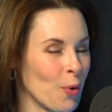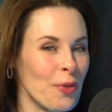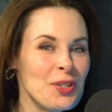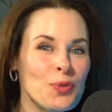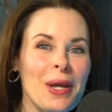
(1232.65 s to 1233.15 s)
or
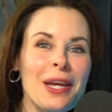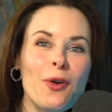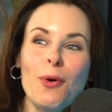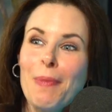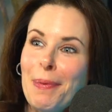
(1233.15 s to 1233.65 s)
this week,
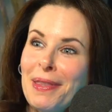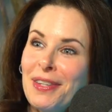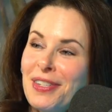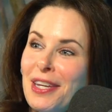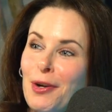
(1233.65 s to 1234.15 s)
or maybe
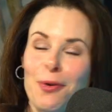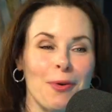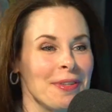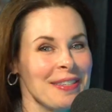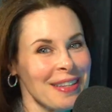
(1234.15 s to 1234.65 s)
this year,
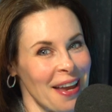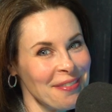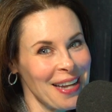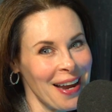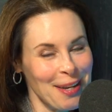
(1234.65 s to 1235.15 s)
or this
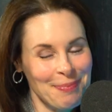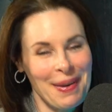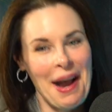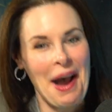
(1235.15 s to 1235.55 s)
lifetime.